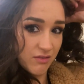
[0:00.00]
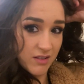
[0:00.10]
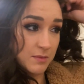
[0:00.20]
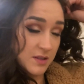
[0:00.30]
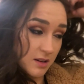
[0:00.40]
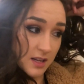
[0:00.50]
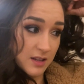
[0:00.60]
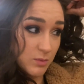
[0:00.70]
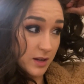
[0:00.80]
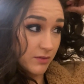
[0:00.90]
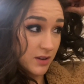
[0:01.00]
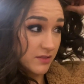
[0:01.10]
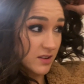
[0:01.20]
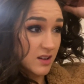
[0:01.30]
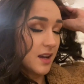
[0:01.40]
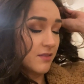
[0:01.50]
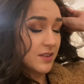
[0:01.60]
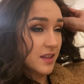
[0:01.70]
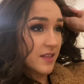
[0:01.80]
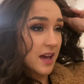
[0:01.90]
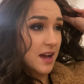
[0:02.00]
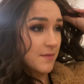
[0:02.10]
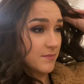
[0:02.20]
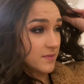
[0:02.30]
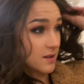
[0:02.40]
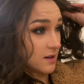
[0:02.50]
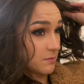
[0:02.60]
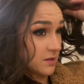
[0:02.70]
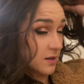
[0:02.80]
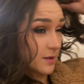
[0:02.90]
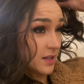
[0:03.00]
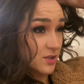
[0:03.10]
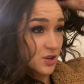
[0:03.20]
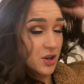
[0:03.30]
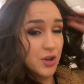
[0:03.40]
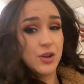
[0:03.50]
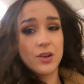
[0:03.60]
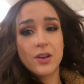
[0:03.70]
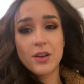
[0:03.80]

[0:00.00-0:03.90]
I'm stuck in this wig forever. Other than that, I am going to